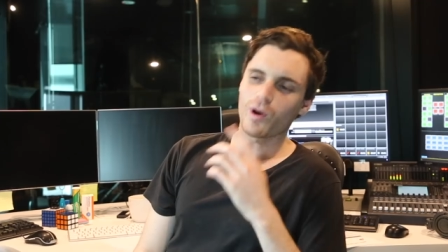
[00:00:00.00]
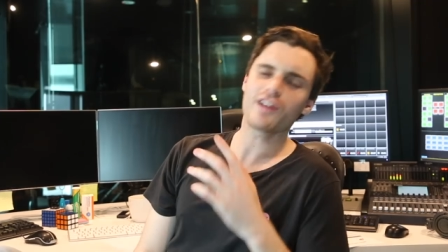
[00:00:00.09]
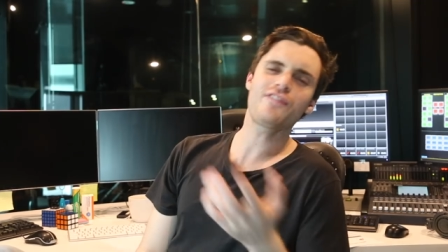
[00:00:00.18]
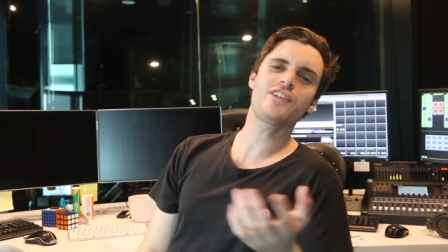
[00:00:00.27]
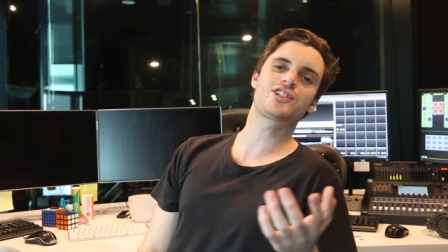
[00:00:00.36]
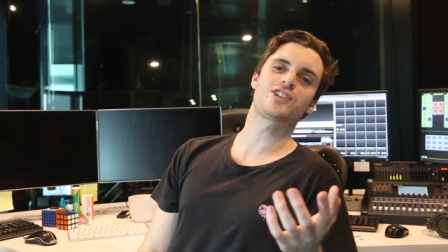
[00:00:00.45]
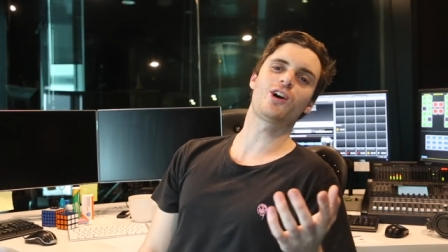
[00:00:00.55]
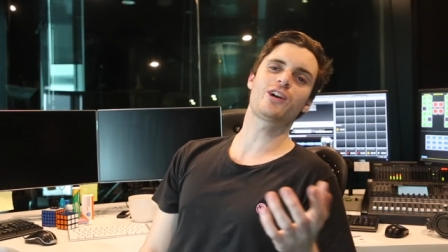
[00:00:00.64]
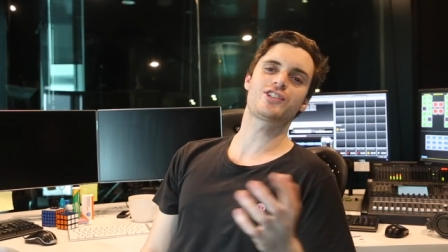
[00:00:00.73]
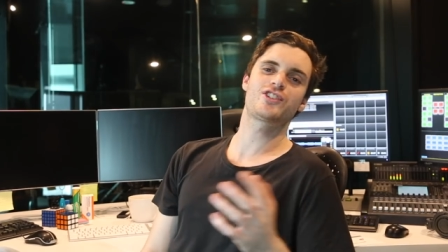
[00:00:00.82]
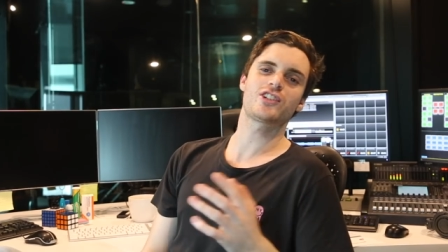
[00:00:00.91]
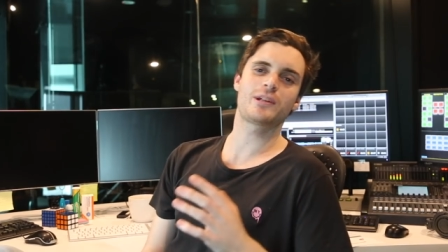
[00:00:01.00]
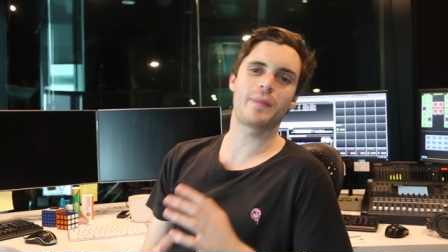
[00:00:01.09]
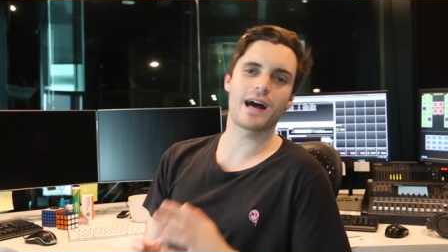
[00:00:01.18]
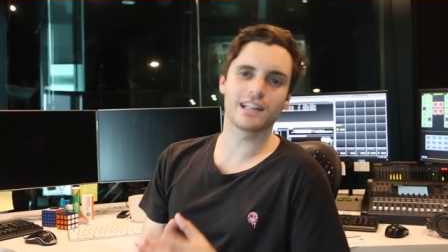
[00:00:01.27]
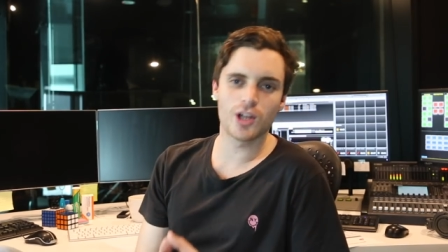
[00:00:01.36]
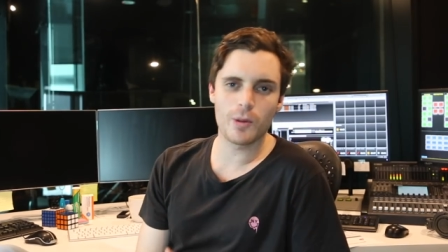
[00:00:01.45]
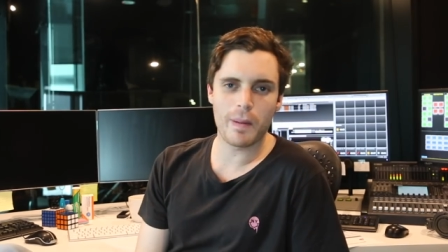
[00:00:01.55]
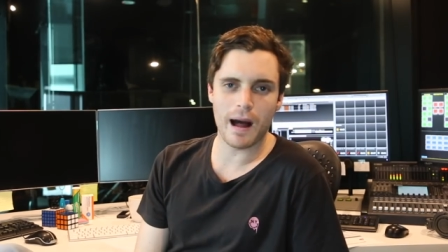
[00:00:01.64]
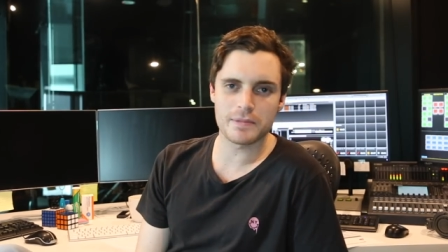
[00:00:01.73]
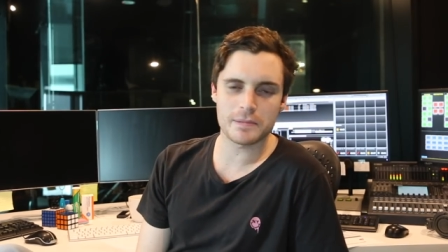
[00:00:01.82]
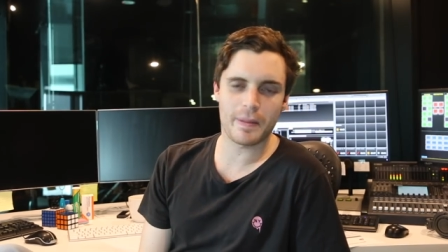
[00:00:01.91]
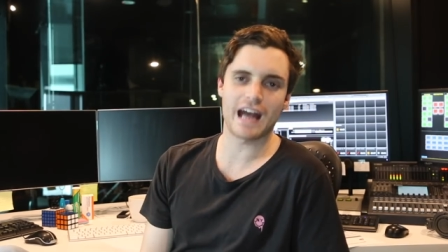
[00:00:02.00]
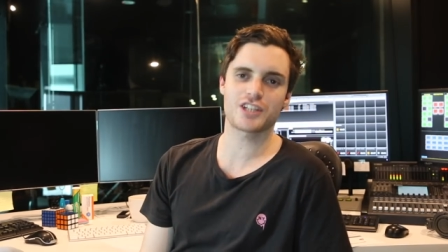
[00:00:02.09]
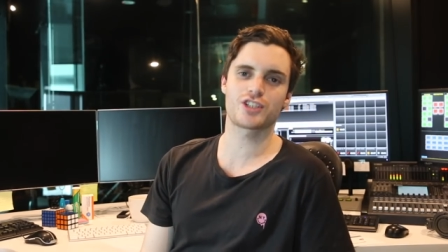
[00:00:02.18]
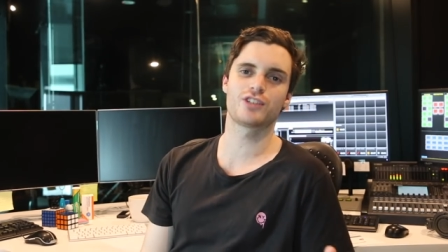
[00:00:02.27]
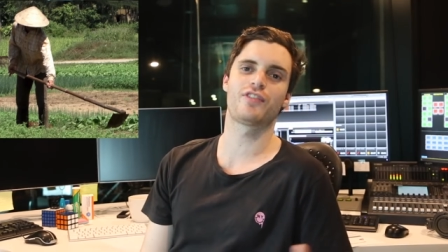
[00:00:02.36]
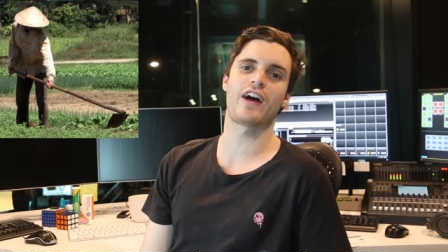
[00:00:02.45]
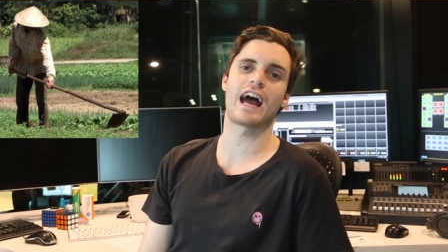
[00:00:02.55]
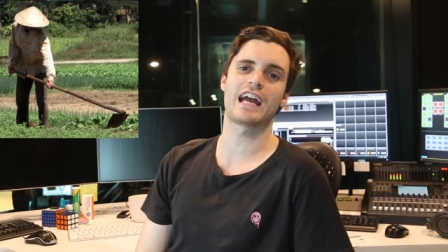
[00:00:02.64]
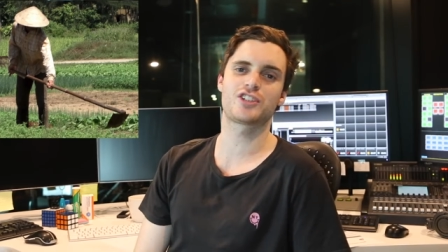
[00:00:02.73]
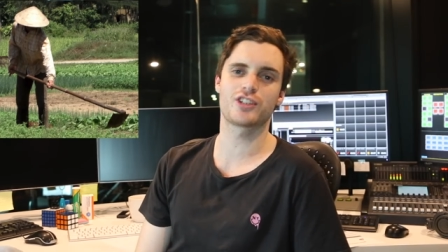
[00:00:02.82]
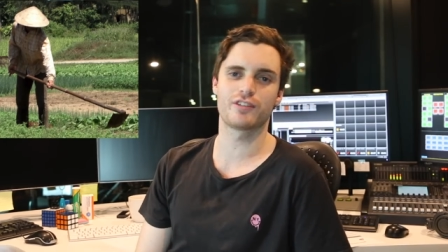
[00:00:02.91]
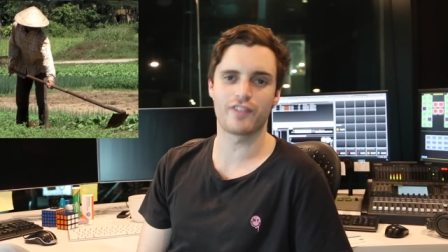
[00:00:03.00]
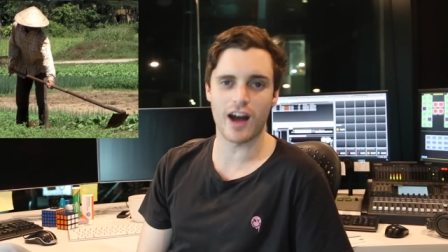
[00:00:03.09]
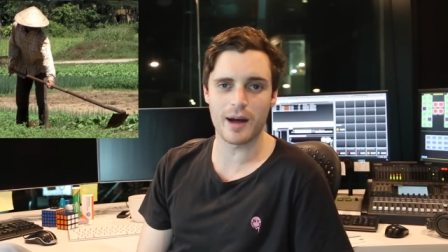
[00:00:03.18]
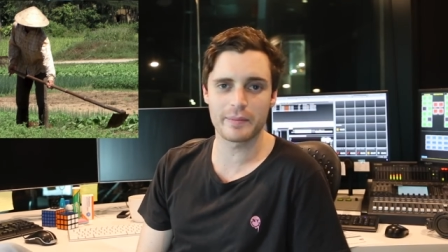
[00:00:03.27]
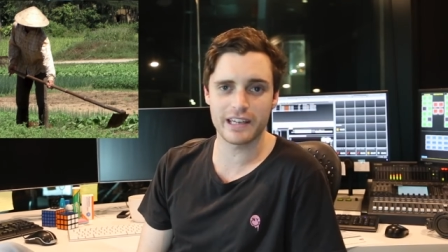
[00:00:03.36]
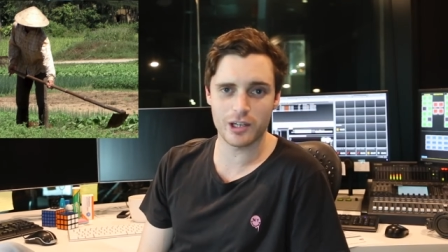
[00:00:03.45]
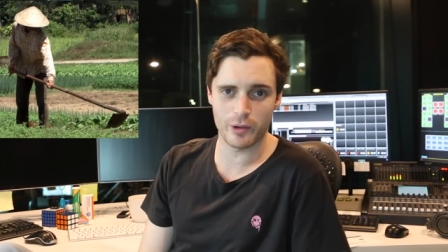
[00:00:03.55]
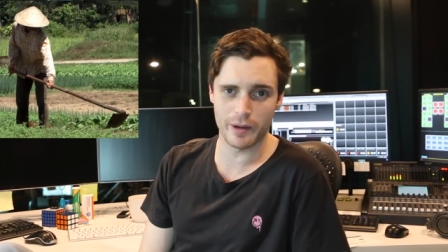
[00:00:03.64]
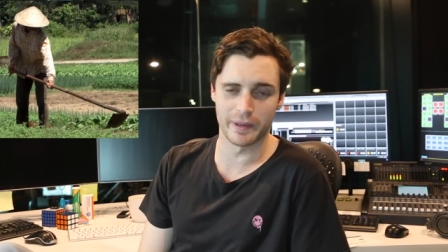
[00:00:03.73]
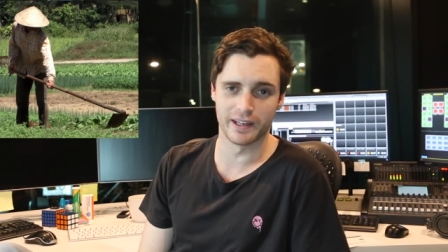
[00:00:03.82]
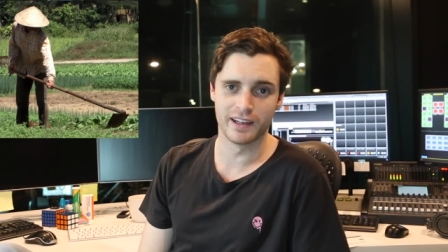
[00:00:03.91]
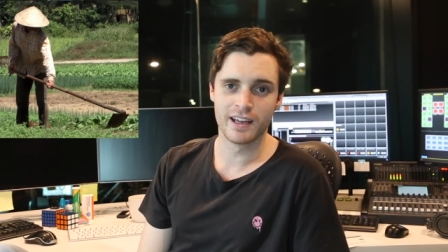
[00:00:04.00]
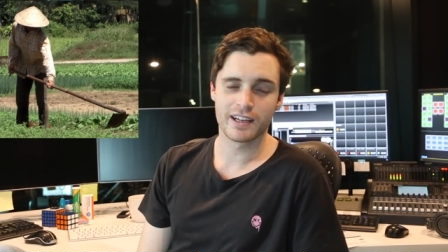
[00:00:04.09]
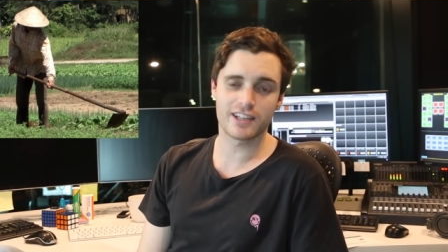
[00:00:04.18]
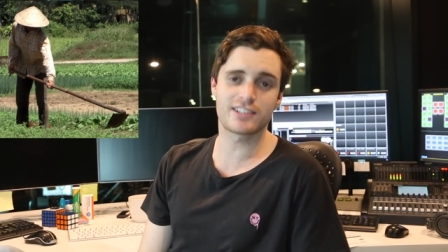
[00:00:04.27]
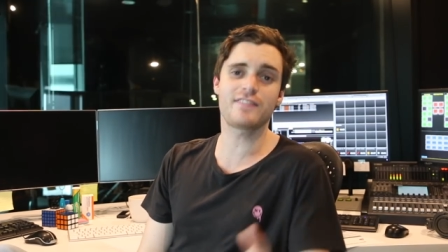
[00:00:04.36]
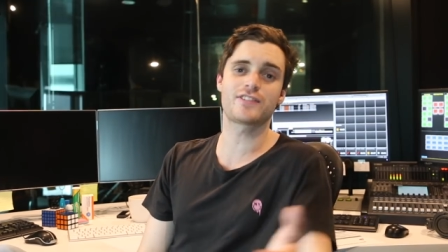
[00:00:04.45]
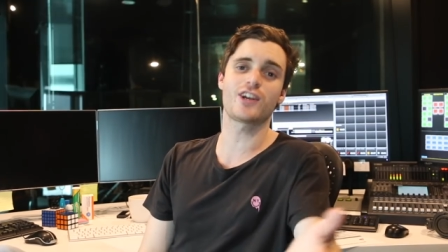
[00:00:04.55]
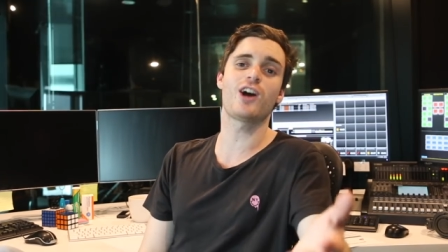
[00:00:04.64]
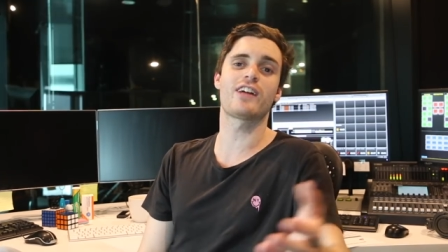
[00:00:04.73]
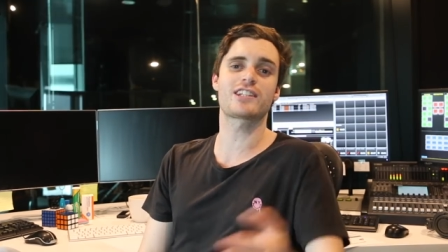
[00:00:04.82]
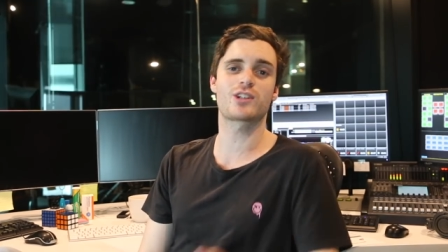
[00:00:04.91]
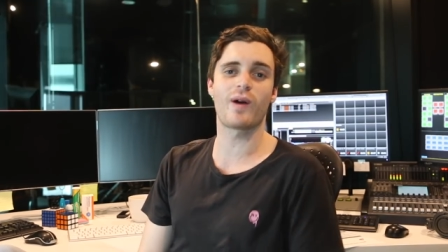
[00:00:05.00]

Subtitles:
What if the song is just about Lil Pump's passion for ancient farming equipment? Because if so, that's